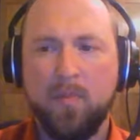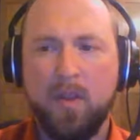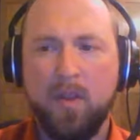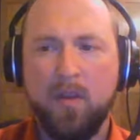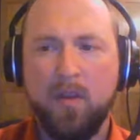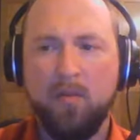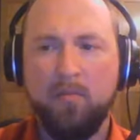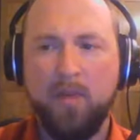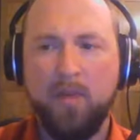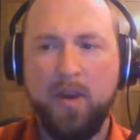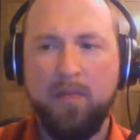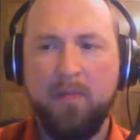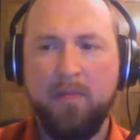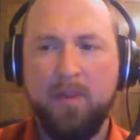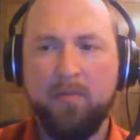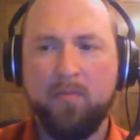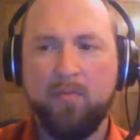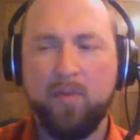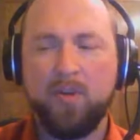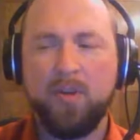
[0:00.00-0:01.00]
But I
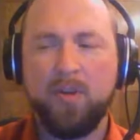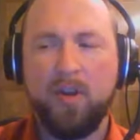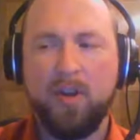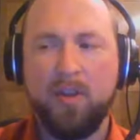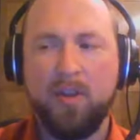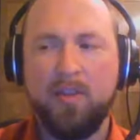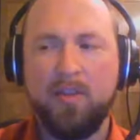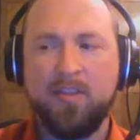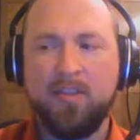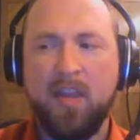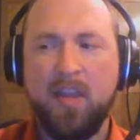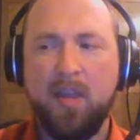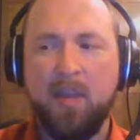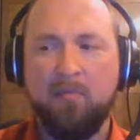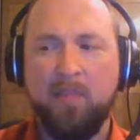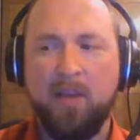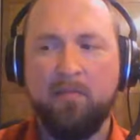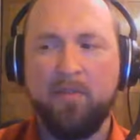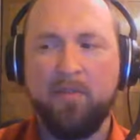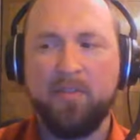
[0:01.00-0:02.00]
mean, we're talking this game
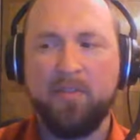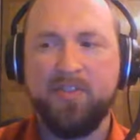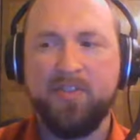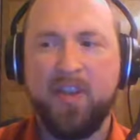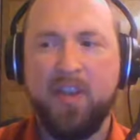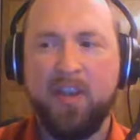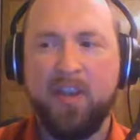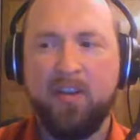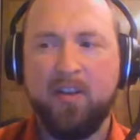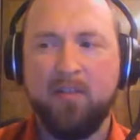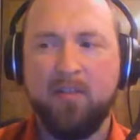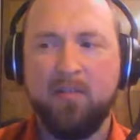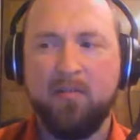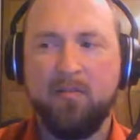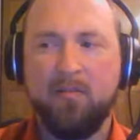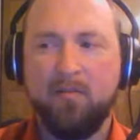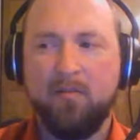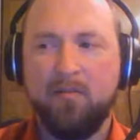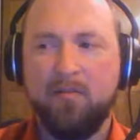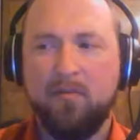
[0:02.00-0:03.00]
levels like
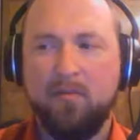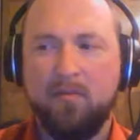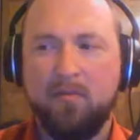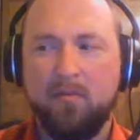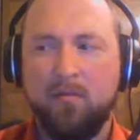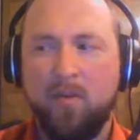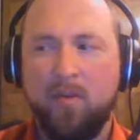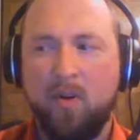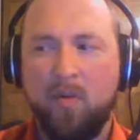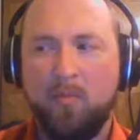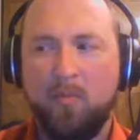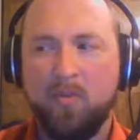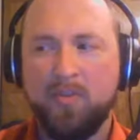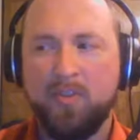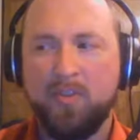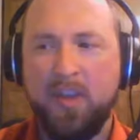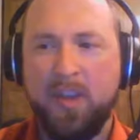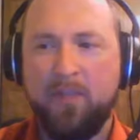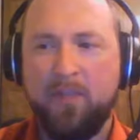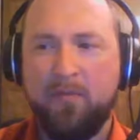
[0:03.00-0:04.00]
almost
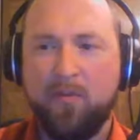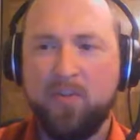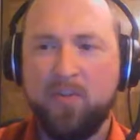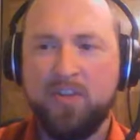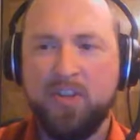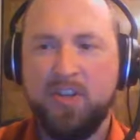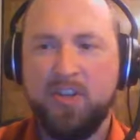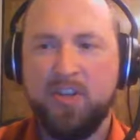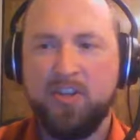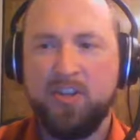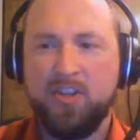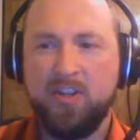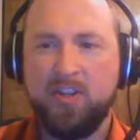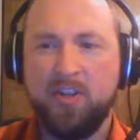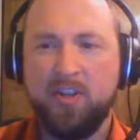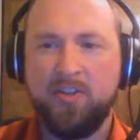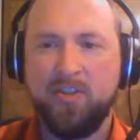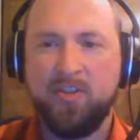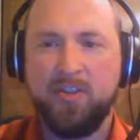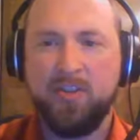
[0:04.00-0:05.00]
like first edition
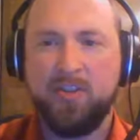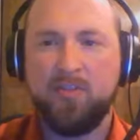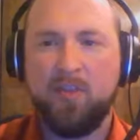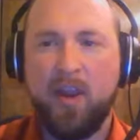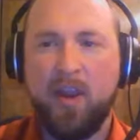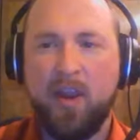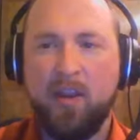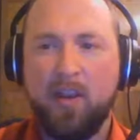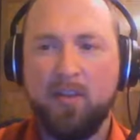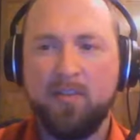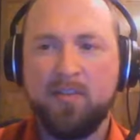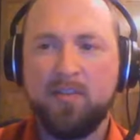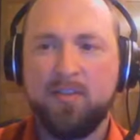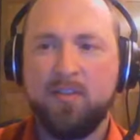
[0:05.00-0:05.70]
Dungeons and Dragons.